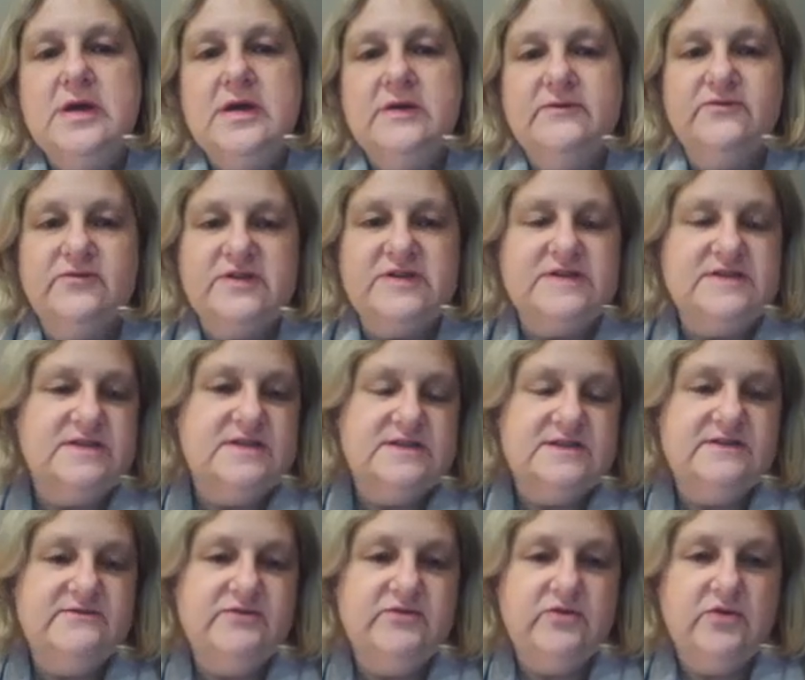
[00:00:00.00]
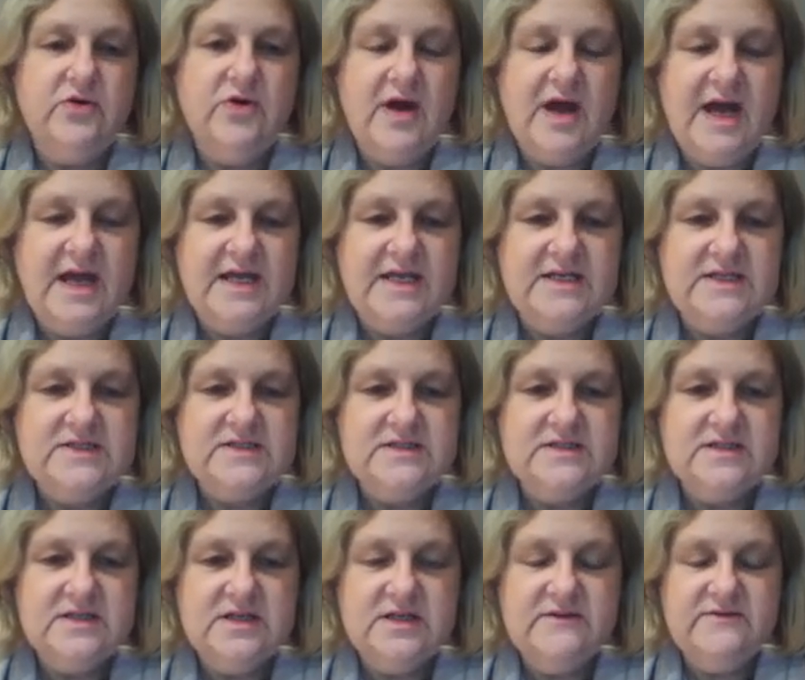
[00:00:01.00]
For instance, if you've got
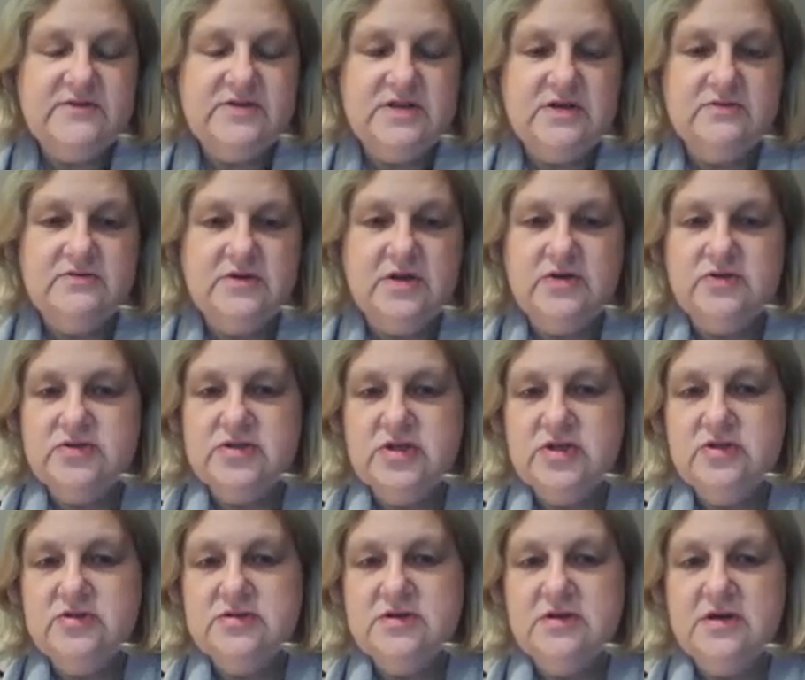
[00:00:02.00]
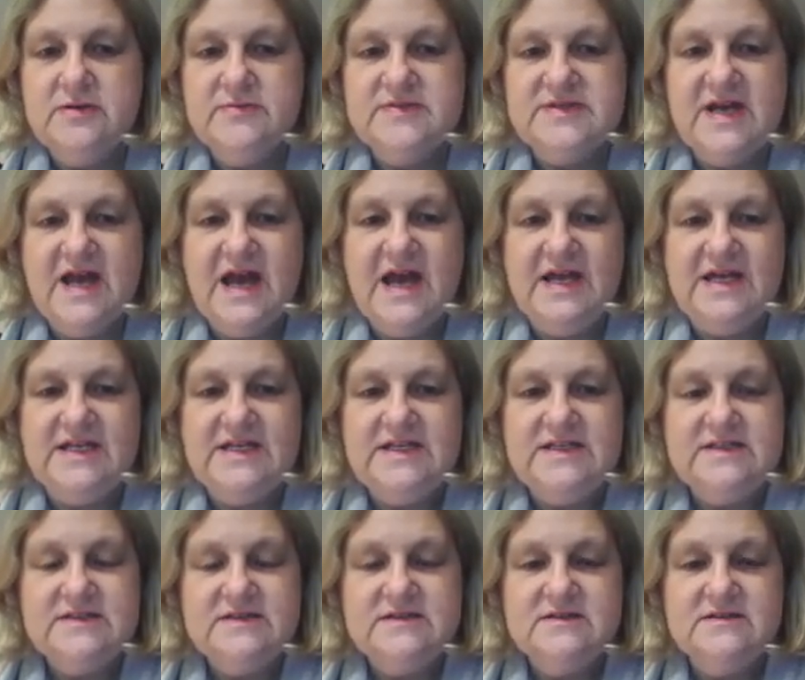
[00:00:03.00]
8, if you don't know 2 times
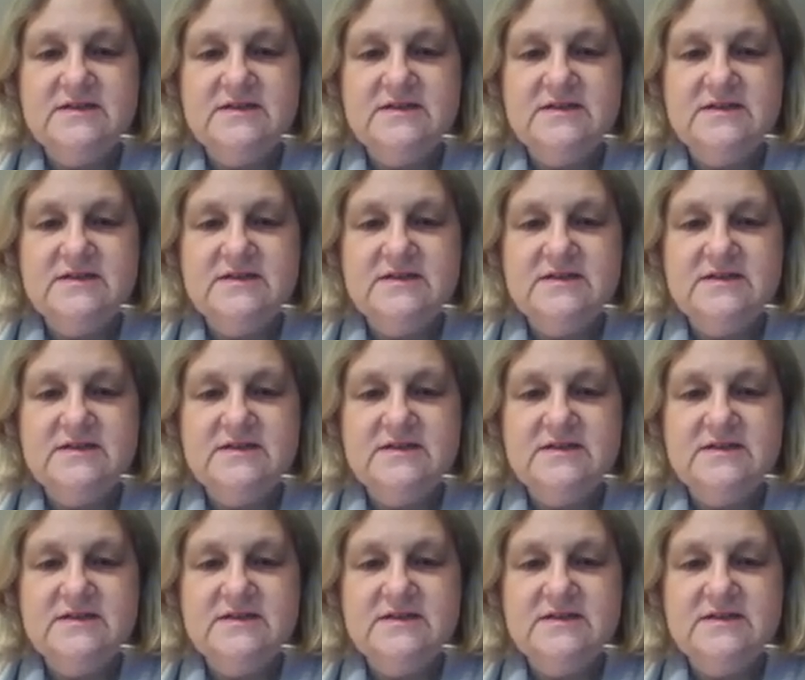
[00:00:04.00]
8,